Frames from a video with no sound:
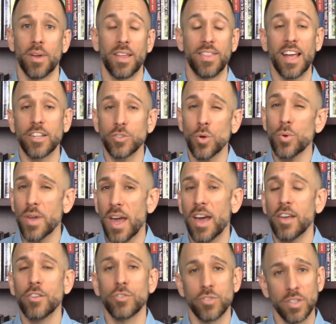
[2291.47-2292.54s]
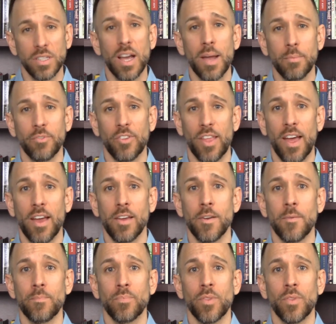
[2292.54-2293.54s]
and that's okay, there's a time for that.